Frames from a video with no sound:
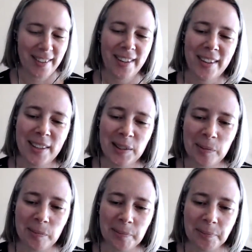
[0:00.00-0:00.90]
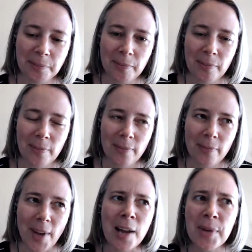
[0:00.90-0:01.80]

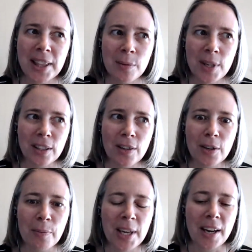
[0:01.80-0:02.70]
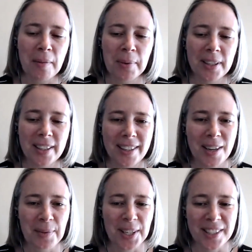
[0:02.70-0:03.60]
I met them at a local meetup a
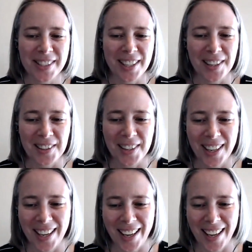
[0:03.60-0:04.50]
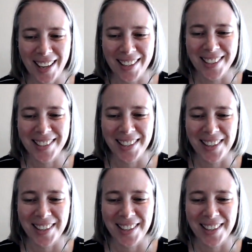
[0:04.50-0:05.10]
couple of years ago, and